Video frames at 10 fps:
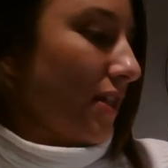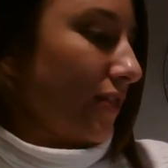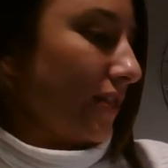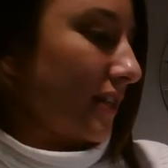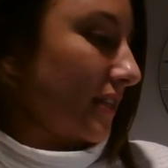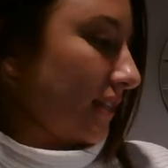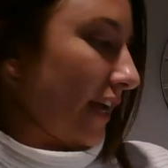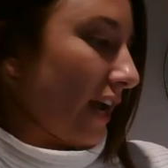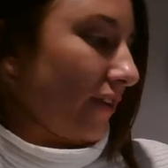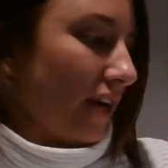The
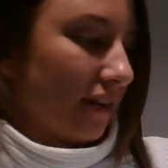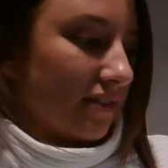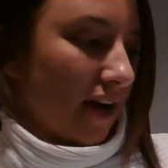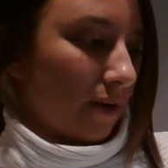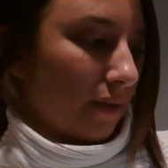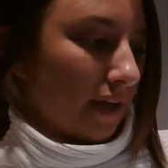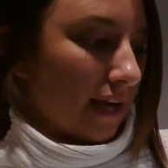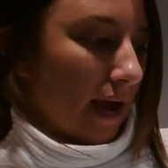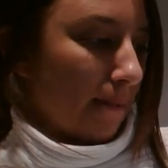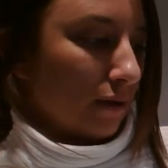scary, I've started with a
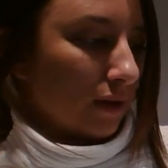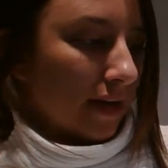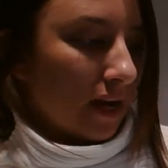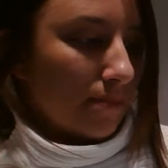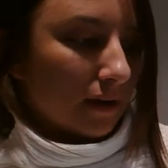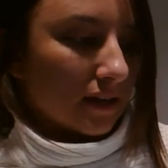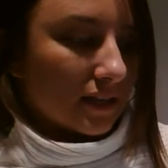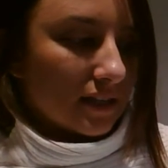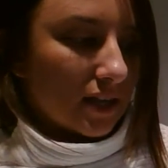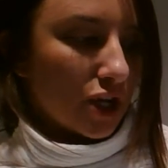capital letter because
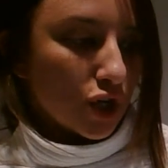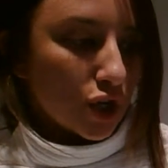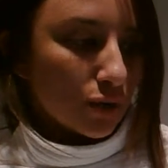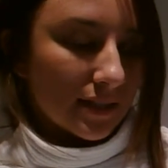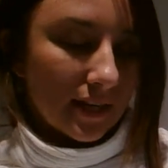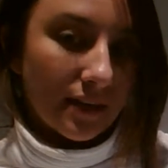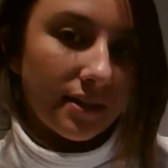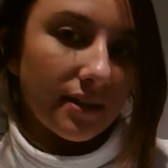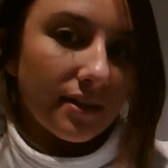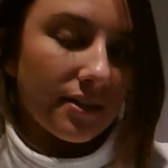it's a new
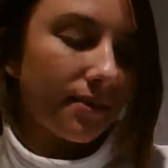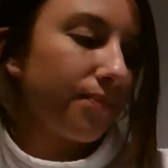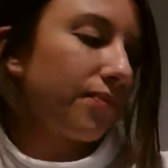sentence.